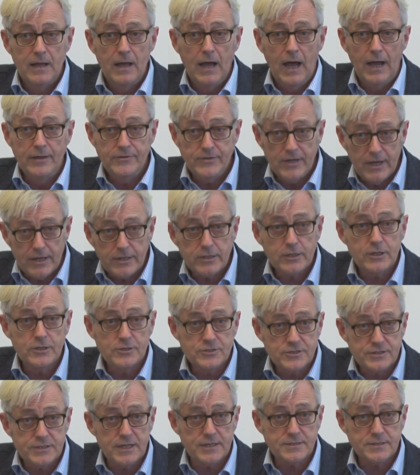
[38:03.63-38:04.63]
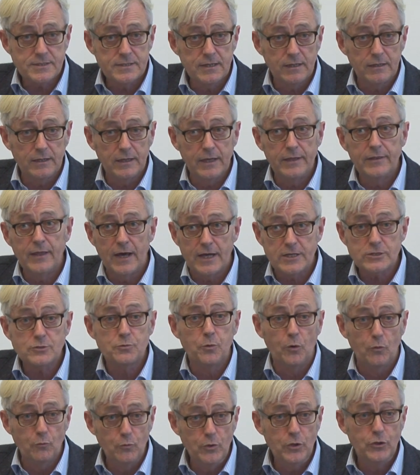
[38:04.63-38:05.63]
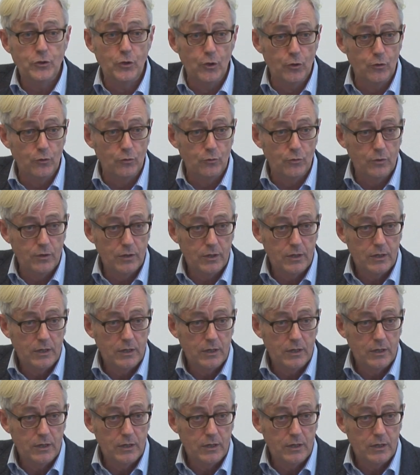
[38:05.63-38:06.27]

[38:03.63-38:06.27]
And yet, consistently, that's what we do.